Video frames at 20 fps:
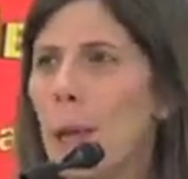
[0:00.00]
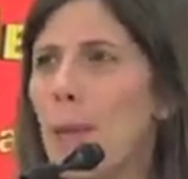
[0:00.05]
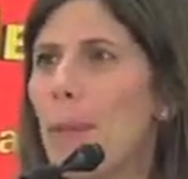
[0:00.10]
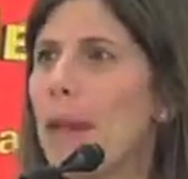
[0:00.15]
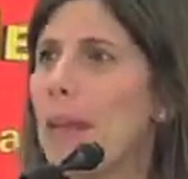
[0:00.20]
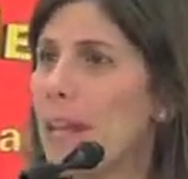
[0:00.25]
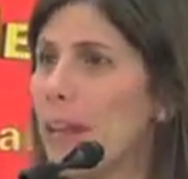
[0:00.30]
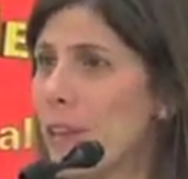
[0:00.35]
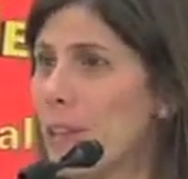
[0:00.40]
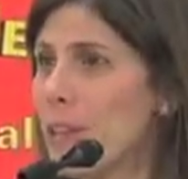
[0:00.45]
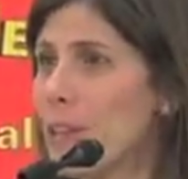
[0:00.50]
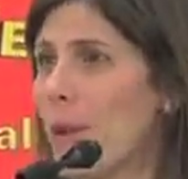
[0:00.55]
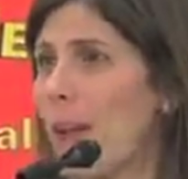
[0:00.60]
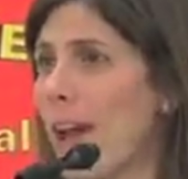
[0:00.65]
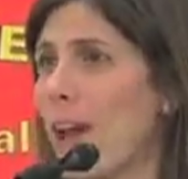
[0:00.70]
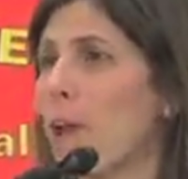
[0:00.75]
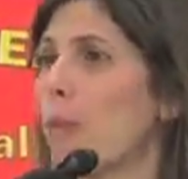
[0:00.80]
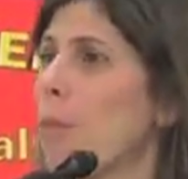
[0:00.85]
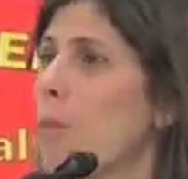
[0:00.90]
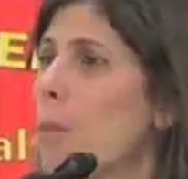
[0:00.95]
But he also
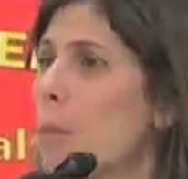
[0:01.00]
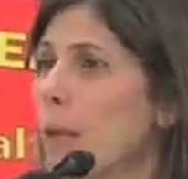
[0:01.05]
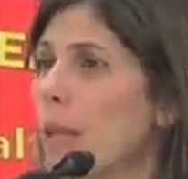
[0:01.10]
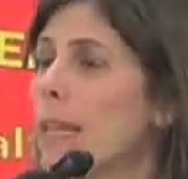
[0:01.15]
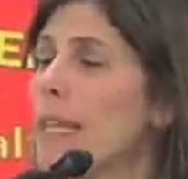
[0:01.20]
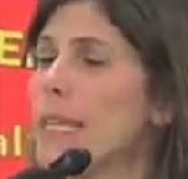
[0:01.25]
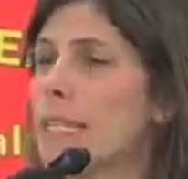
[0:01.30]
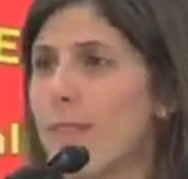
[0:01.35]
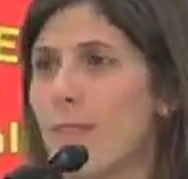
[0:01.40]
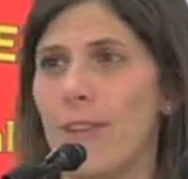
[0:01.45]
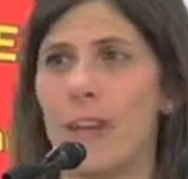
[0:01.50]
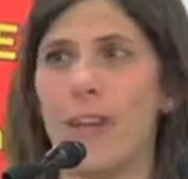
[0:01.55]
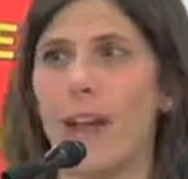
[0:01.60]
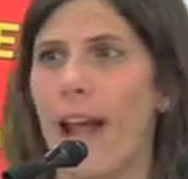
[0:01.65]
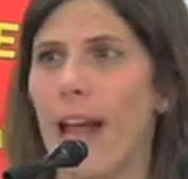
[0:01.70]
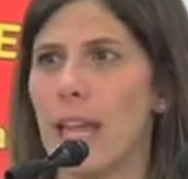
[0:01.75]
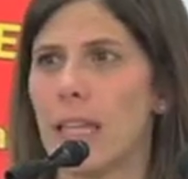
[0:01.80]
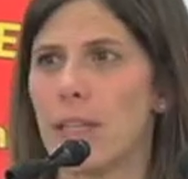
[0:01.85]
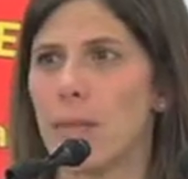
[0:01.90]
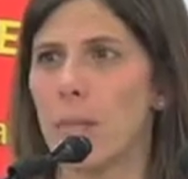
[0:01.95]
had really severe
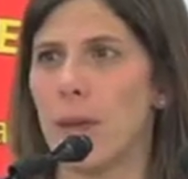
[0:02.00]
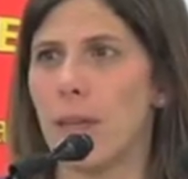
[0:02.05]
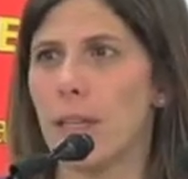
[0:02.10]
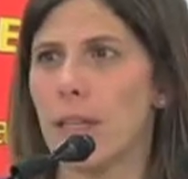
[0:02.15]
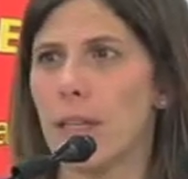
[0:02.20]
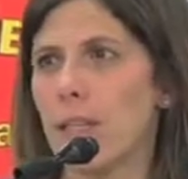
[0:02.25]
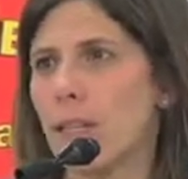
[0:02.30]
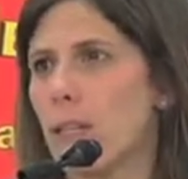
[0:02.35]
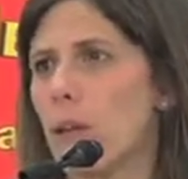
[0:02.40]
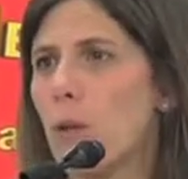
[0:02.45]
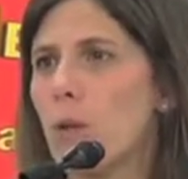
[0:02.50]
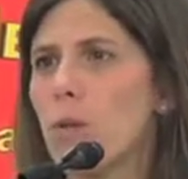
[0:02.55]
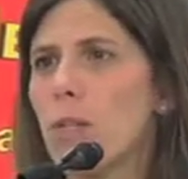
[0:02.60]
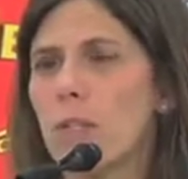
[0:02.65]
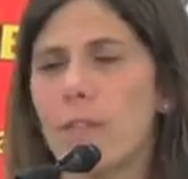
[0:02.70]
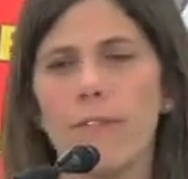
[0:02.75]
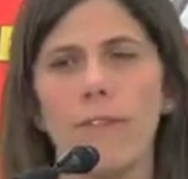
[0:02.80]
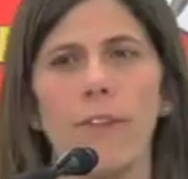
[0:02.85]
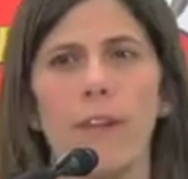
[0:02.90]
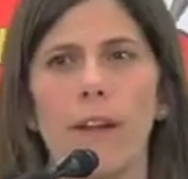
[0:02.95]
asthma, so
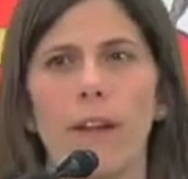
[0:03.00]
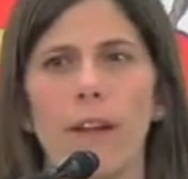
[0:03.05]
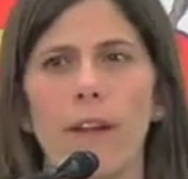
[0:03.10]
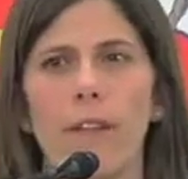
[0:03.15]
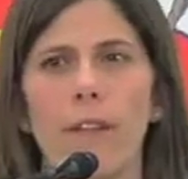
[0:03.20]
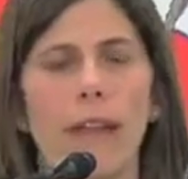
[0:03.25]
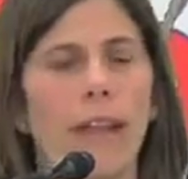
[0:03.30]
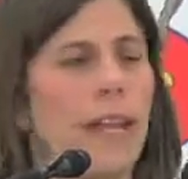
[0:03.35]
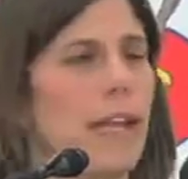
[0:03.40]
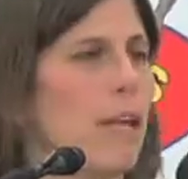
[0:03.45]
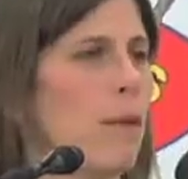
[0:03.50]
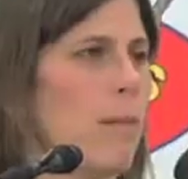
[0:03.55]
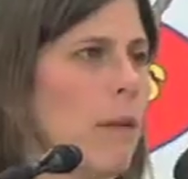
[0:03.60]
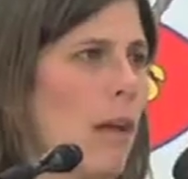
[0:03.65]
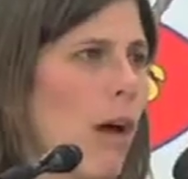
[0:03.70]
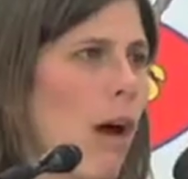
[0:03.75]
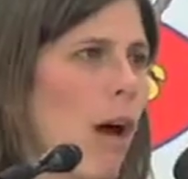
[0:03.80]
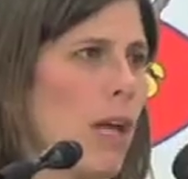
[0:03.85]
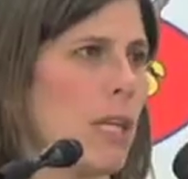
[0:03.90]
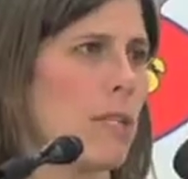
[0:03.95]
severe that he had
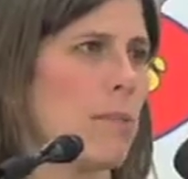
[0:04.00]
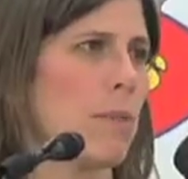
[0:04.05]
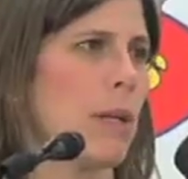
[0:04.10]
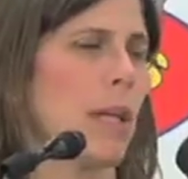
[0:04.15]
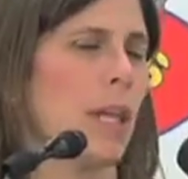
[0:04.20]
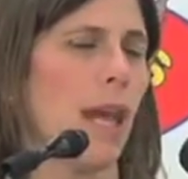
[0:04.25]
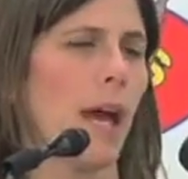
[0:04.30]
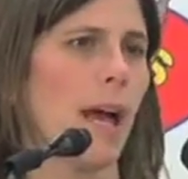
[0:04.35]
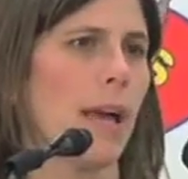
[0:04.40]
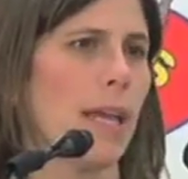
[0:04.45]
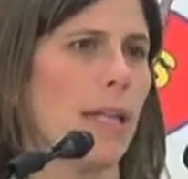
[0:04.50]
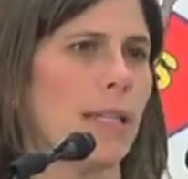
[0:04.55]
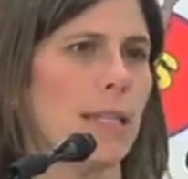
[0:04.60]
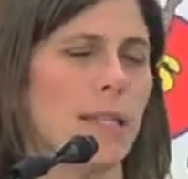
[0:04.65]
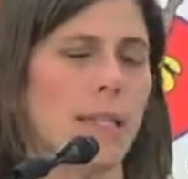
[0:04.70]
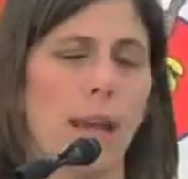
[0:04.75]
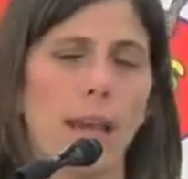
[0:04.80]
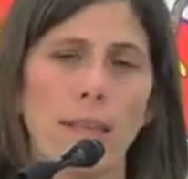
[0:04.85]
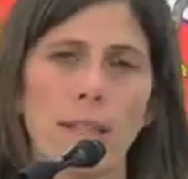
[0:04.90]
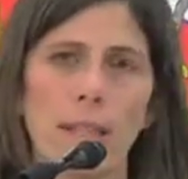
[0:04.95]
been
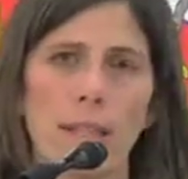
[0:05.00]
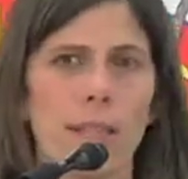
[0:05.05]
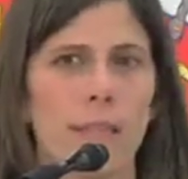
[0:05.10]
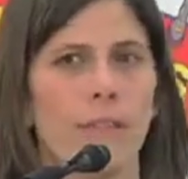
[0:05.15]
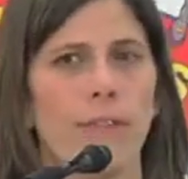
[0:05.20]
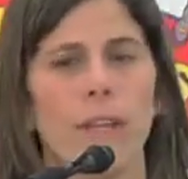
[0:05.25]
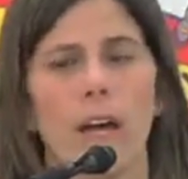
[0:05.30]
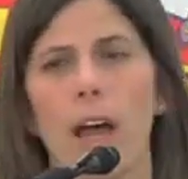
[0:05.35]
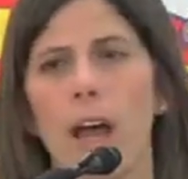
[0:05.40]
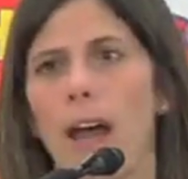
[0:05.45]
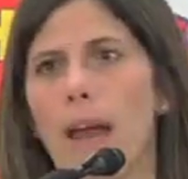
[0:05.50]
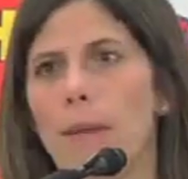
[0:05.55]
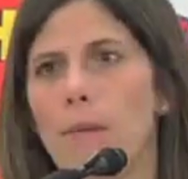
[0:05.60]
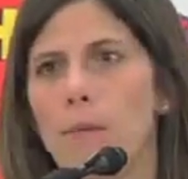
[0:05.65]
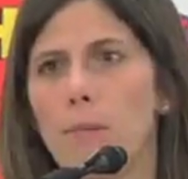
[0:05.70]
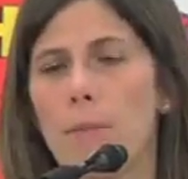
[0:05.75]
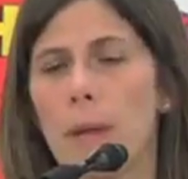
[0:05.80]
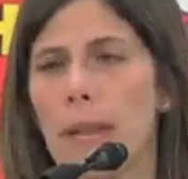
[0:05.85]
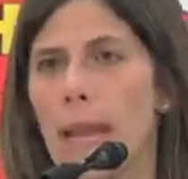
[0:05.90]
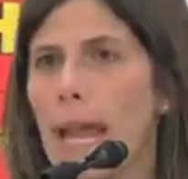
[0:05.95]
hospitalized dozens of
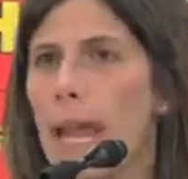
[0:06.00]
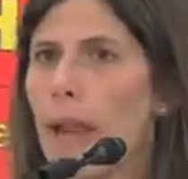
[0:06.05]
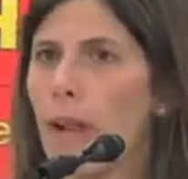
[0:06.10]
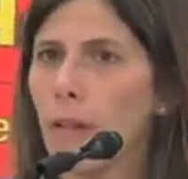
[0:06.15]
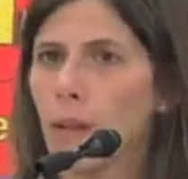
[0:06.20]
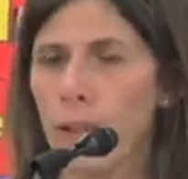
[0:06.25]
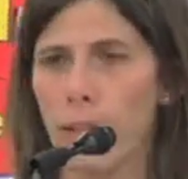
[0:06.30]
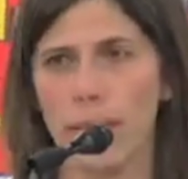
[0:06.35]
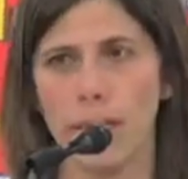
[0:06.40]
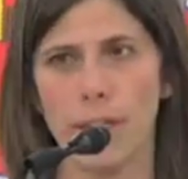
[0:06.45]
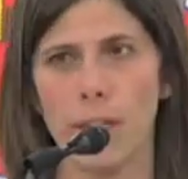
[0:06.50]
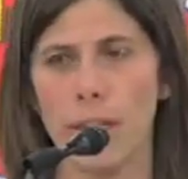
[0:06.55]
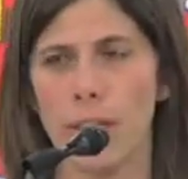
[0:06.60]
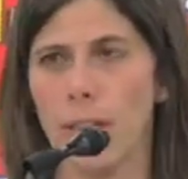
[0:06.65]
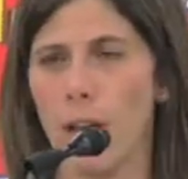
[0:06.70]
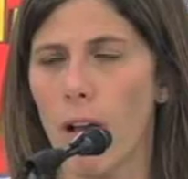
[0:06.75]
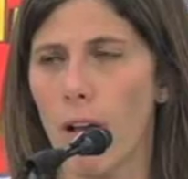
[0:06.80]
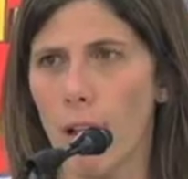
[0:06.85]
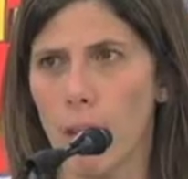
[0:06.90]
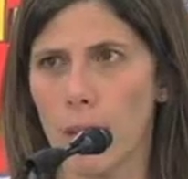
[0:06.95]
times, been airlifted
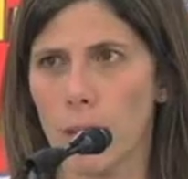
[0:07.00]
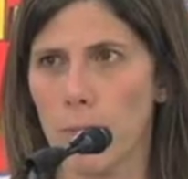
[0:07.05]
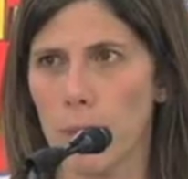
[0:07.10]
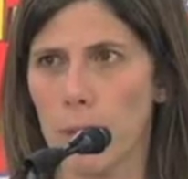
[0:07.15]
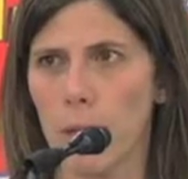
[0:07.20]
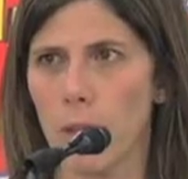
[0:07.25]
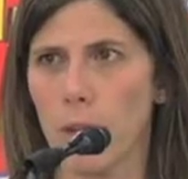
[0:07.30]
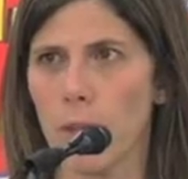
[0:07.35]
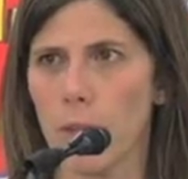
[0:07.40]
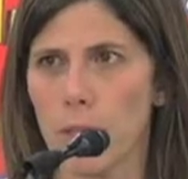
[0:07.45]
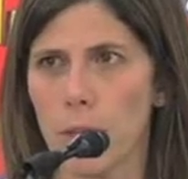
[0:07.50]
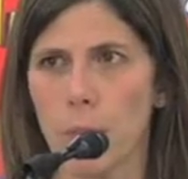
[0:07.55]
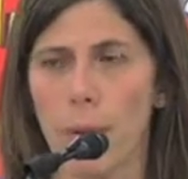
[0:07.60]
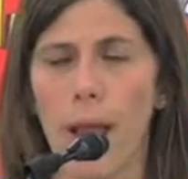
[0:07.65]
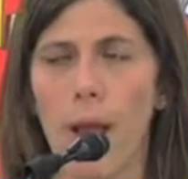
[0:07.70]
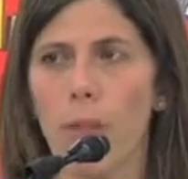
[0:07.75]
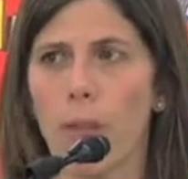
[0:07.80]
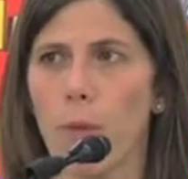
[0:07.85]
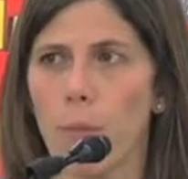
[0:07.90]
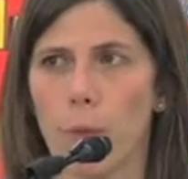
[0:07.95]
to hospitals
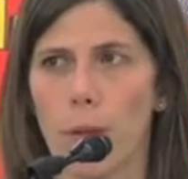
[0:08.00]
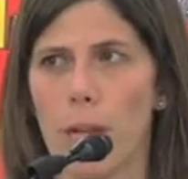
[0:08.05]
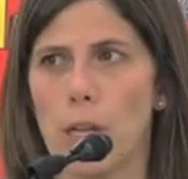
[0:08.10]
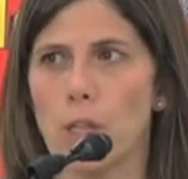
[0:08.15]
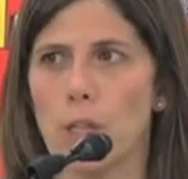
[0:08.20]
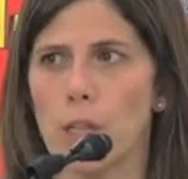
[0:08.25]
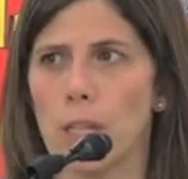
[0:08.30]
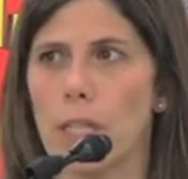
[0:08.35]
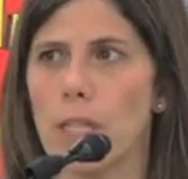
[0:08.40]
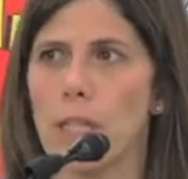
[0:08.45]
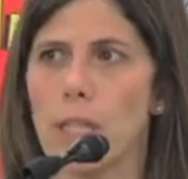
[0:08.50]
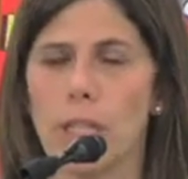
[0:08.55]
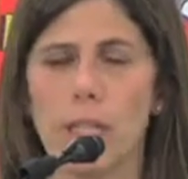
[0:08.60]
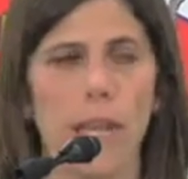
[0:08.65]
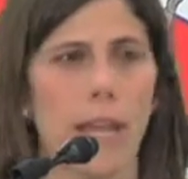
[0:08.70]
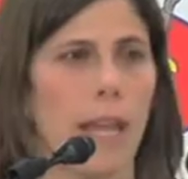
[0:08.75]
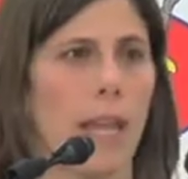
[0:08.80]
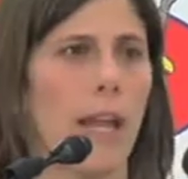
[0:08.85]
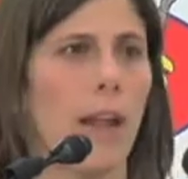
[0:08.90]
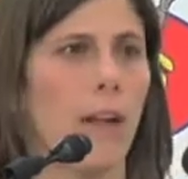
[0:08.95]
around the region to
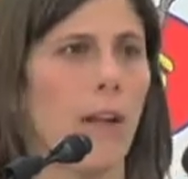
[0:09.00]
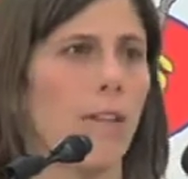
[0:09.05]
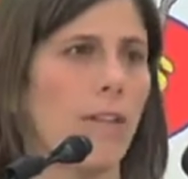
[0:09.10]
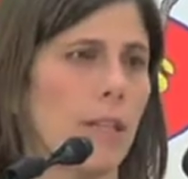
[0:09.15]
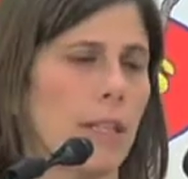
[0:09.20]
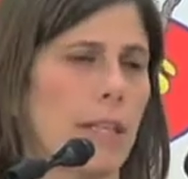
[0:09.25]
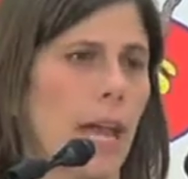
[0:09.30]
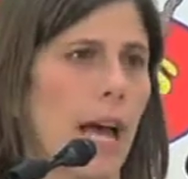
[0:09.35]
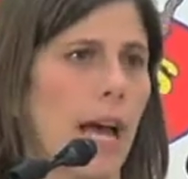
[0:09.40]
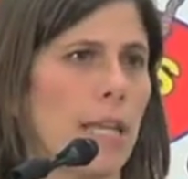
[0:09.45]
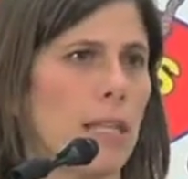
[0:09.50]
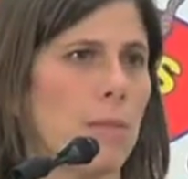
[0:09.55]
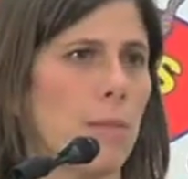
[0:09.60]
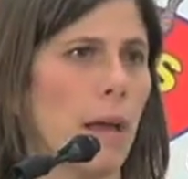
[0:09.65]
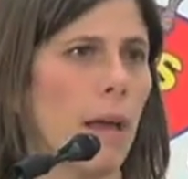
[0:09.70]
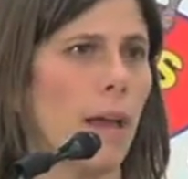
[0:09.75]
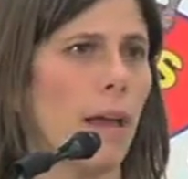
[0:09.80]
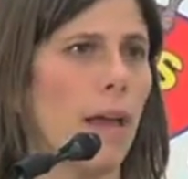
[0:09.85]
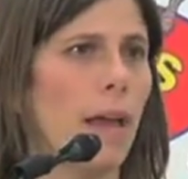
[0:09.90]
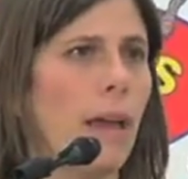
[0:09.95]
take care of his
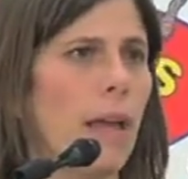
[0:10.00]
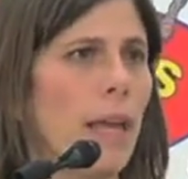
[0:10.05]
asthma.